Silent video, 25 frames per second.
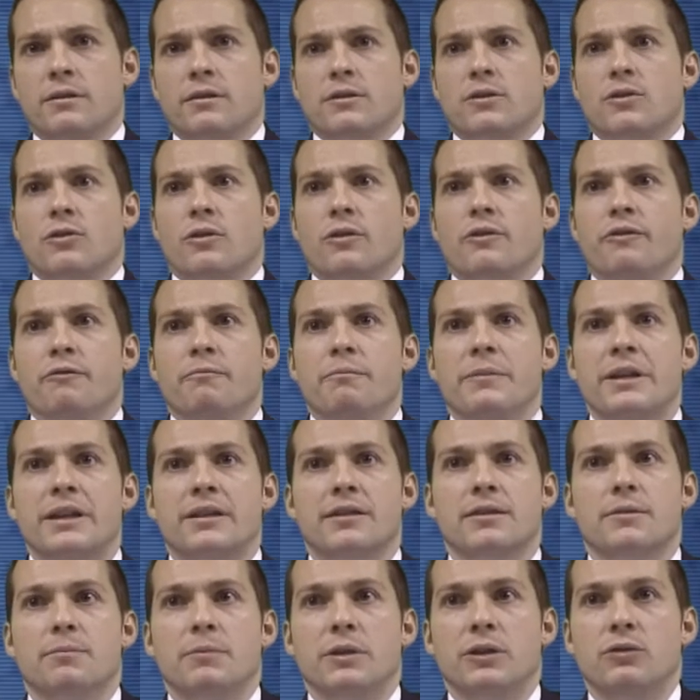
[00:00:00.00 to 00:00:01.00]
a sort of
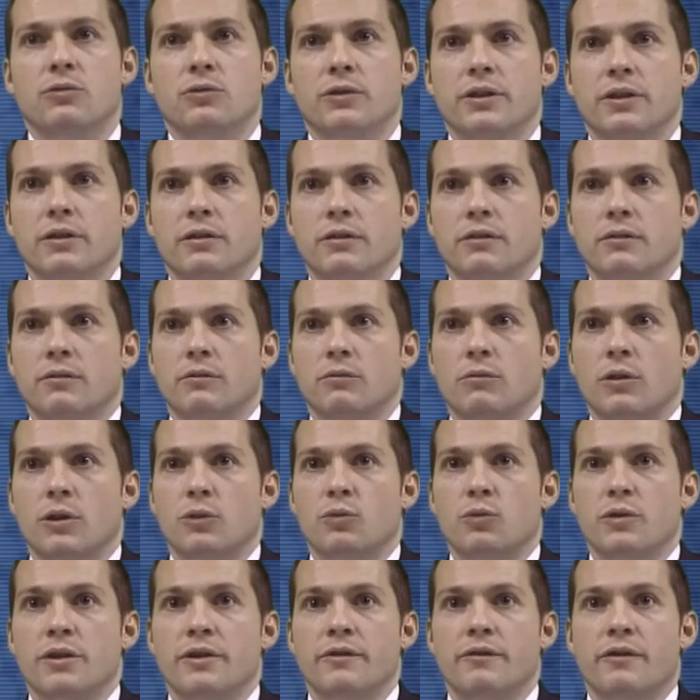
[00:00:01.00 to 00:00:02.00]
mix between
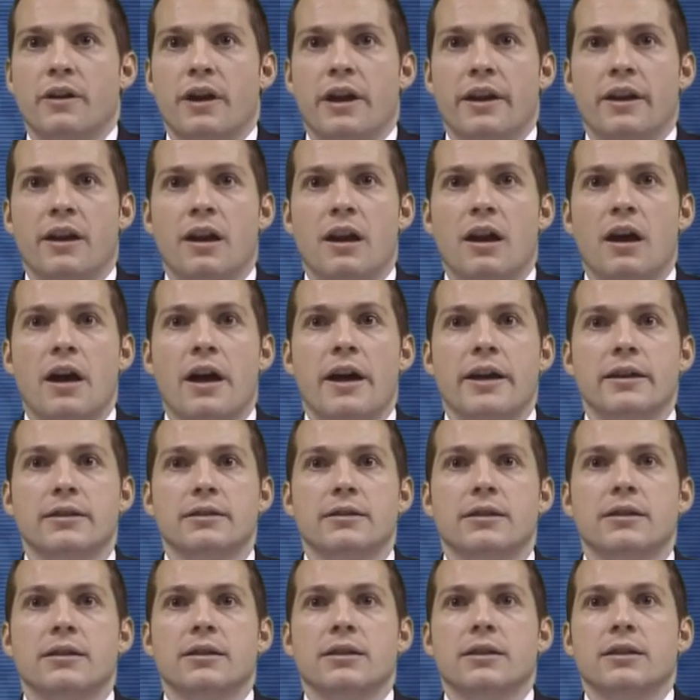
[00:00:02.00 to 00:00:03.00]
what we have analyzed,
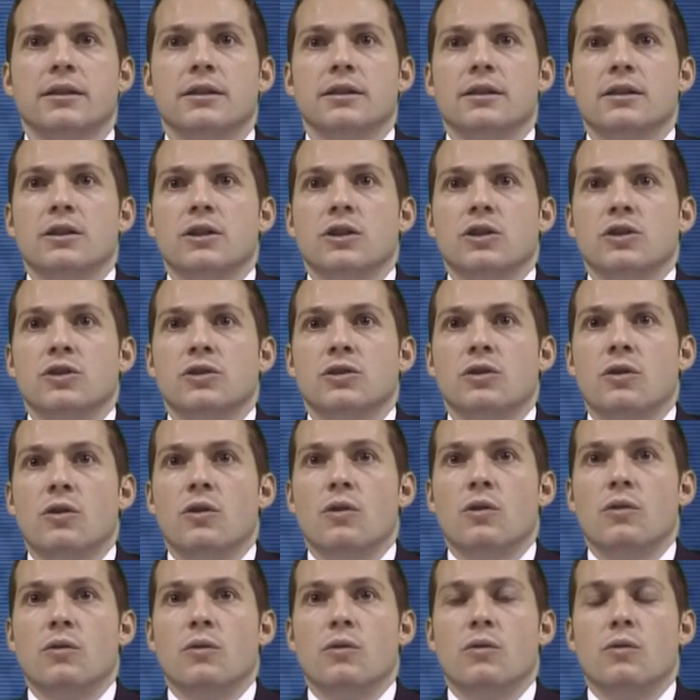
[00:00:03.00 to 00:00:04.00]

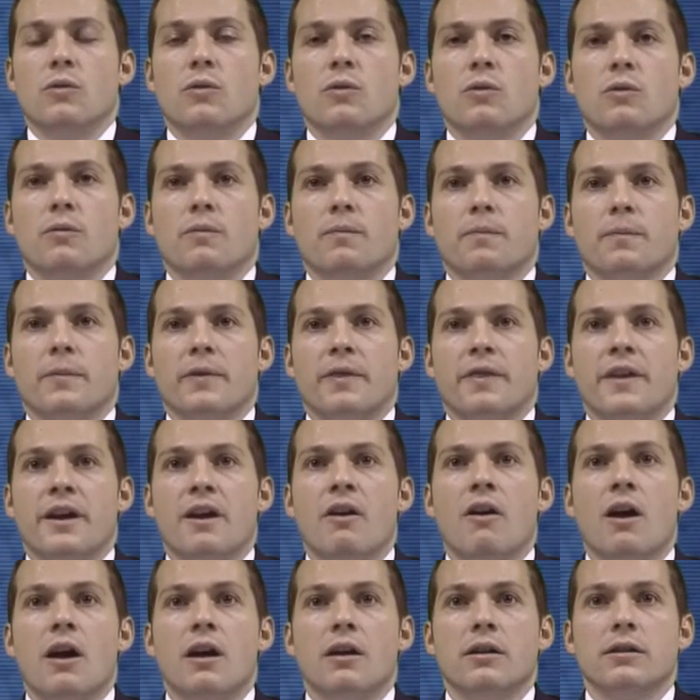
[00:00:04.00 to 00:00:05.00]
so there
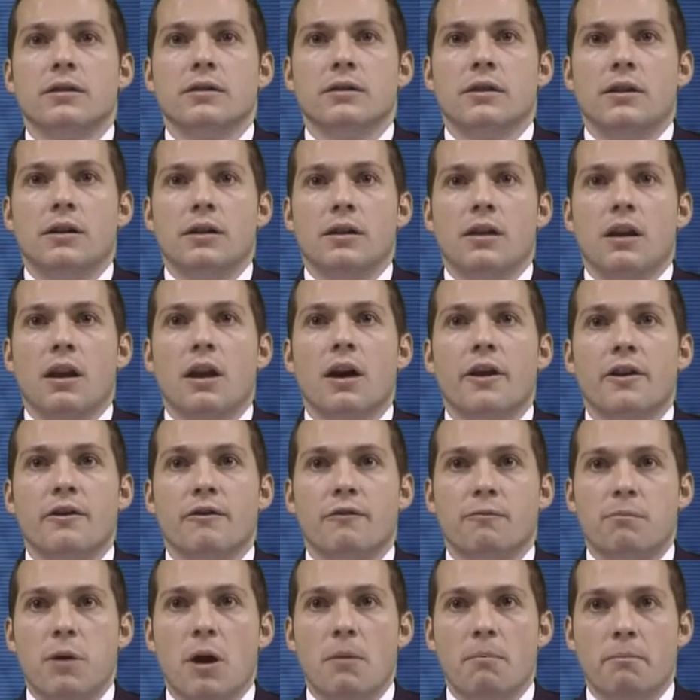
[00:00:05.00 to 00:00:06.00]
are a lot
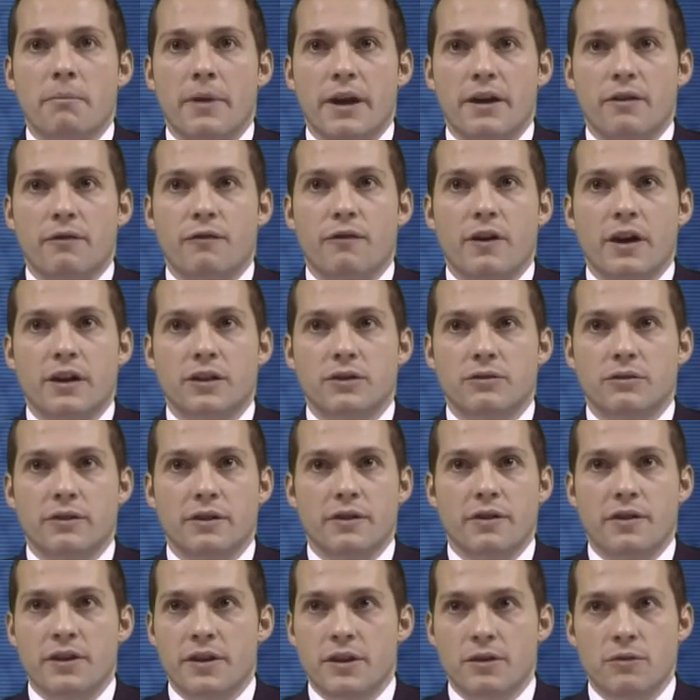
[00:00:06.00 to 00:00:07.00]
of pump manufacturers
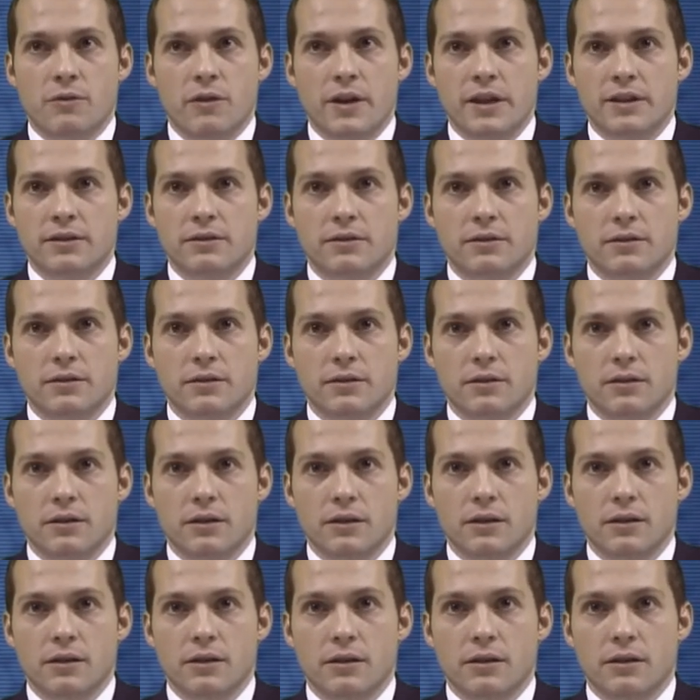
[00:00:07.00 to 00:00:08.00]
in the US.
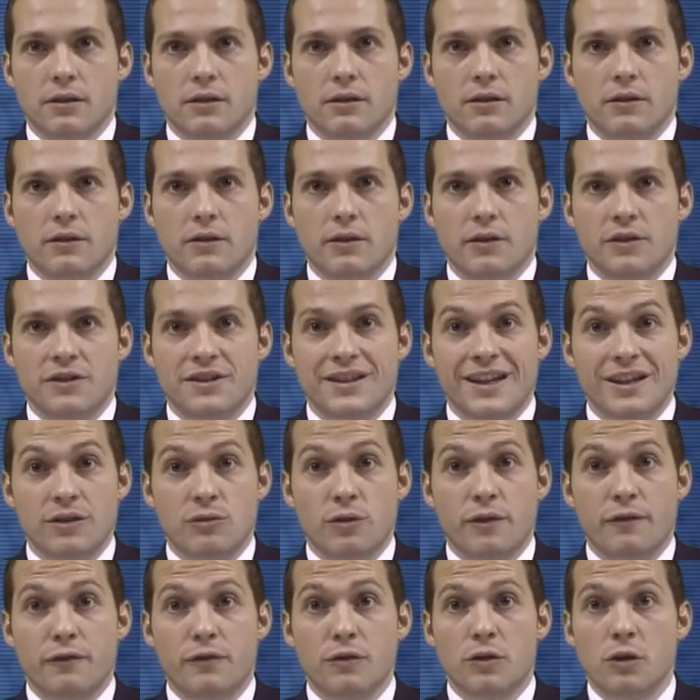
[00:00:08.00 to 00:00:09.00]
The
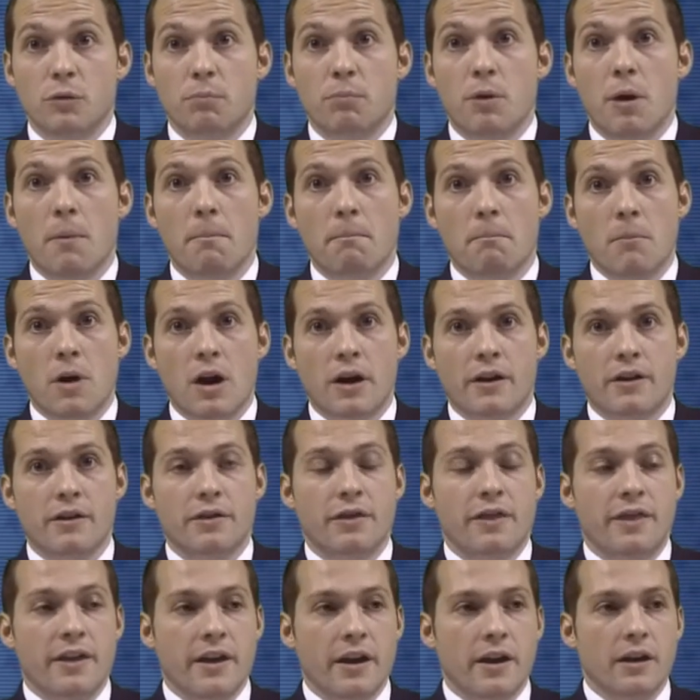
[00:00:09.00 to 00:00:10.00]
centrifugal pump
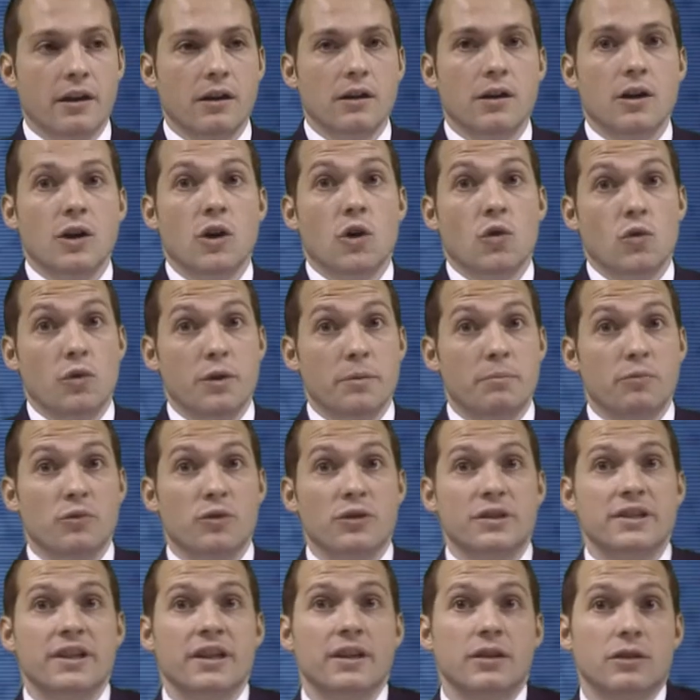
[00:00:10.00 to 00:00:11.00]
market there
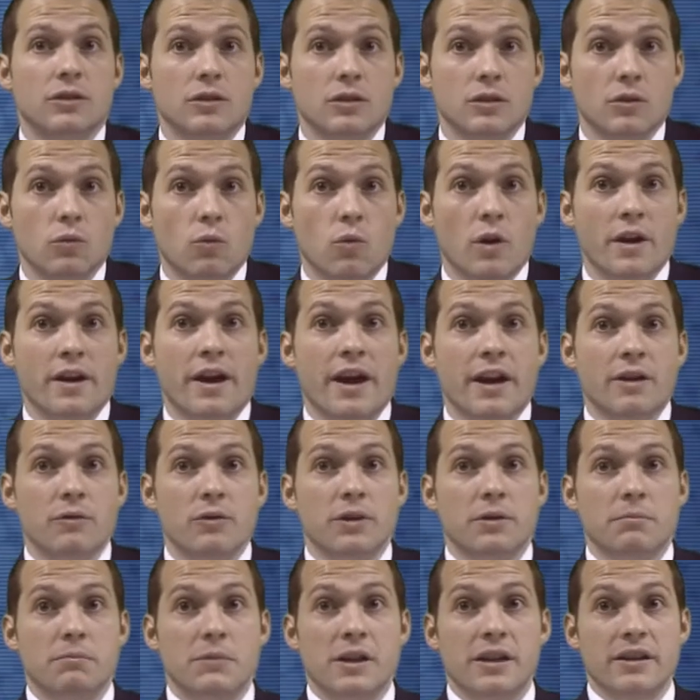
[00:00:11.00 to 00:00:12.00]
represents
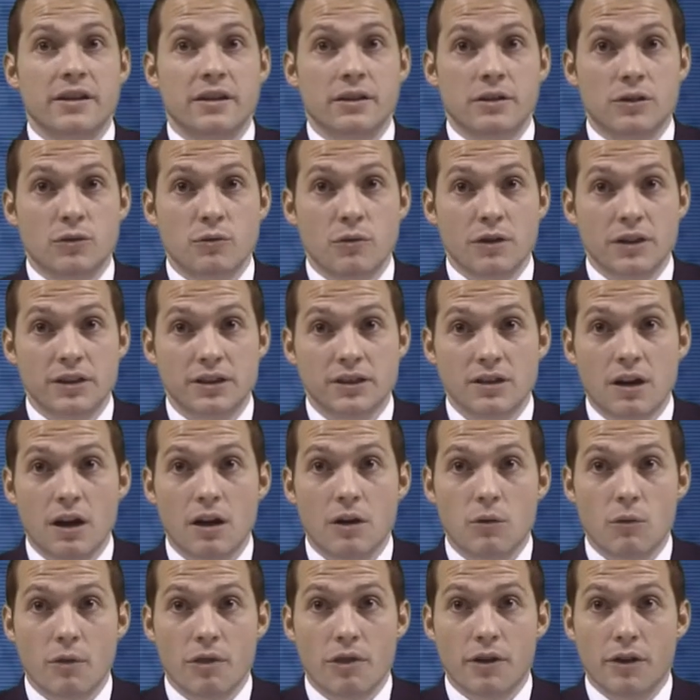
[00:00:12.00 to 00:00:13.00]
$100 million
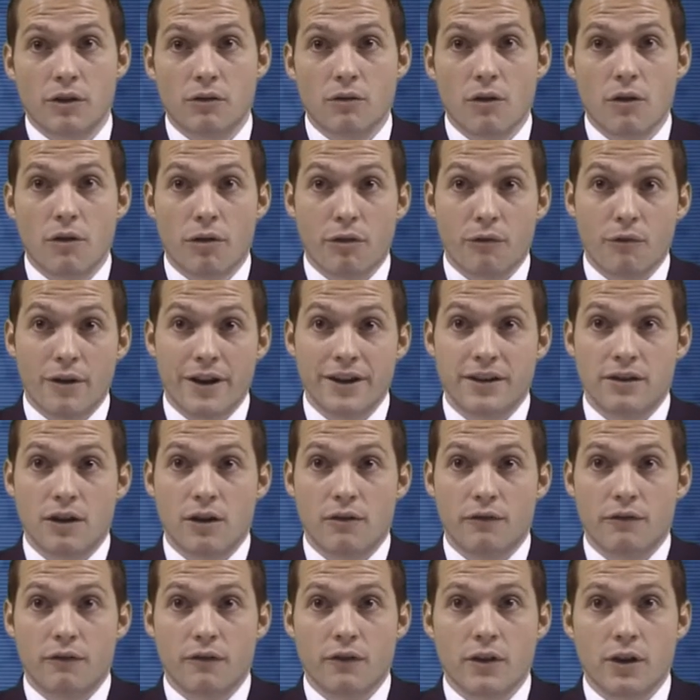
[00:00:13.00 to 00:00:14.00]
with a growth rate
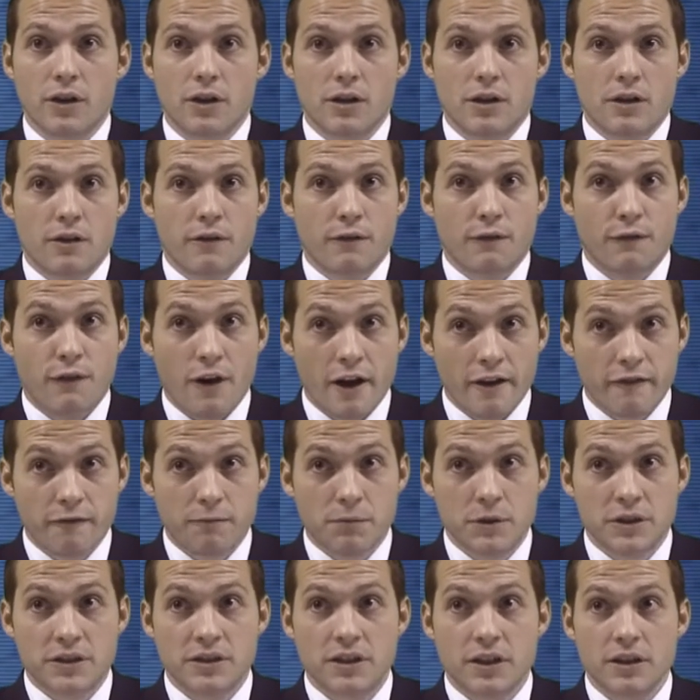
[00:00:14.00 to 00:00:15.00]
of
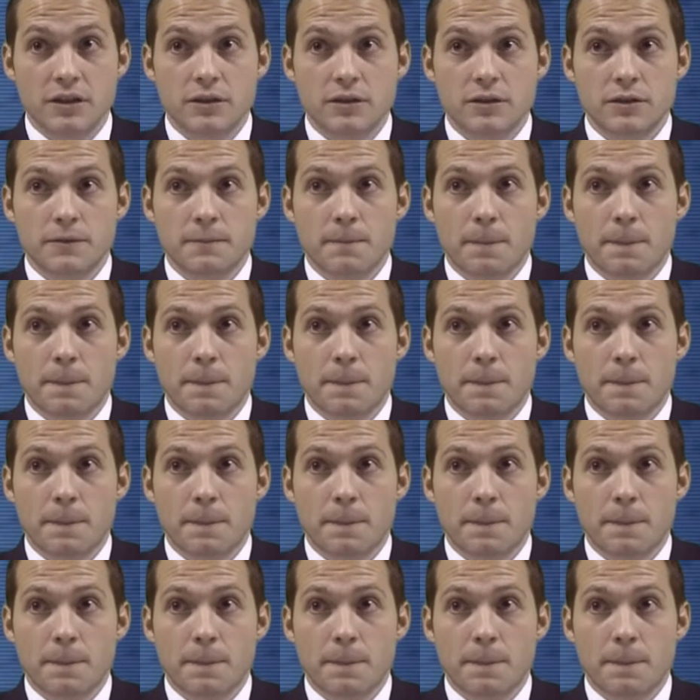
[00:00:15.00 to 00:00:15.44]
5%.